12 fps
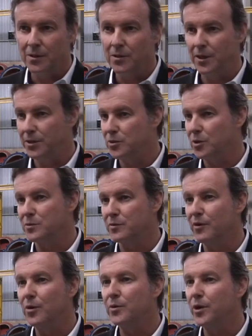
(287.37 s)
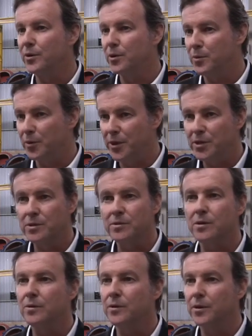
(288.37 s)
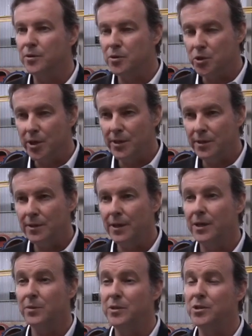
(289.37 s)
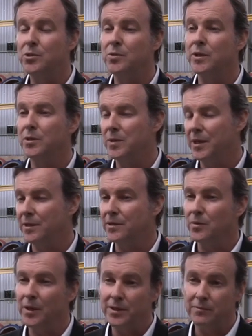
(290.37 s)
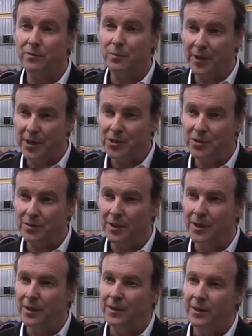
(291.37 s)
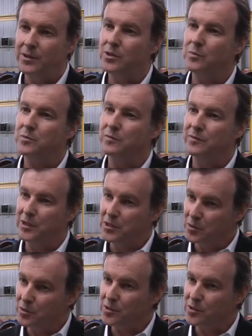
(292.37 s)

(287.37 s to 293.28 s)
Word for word: in terms of ongoing operations, ongoing training? How do we ensure that we're getting the right information in terms of digital